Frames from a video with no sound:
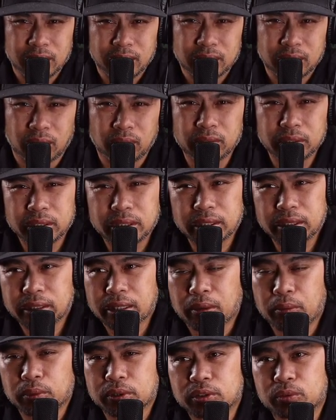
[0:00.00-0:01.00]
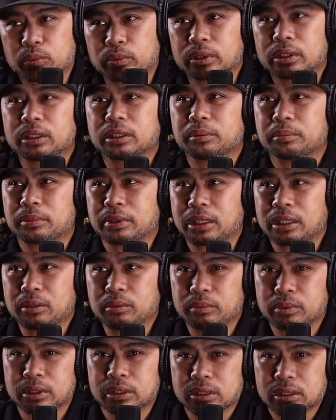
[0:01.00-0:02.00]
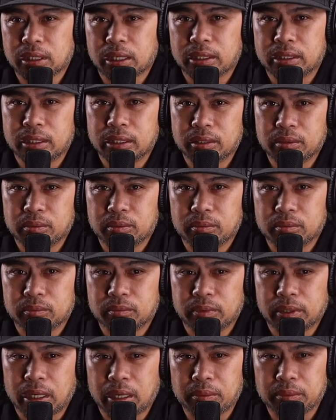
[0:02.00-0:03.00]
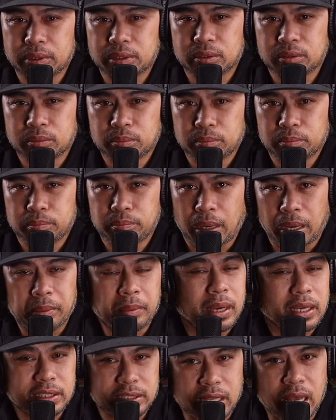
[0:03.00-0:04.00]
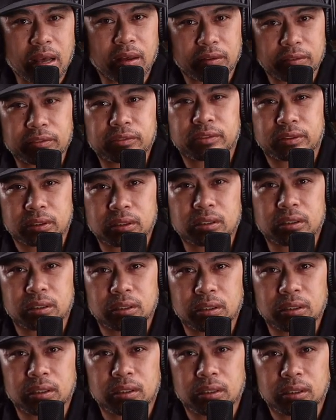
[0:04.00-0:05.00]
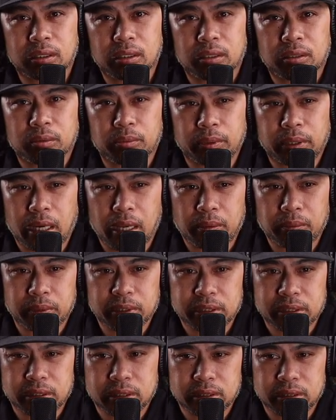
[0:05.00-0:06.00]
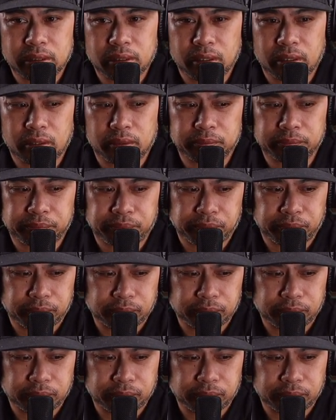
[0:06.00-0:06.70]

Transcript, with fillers: the only thing that was really me was i think when i was by myself when i was you know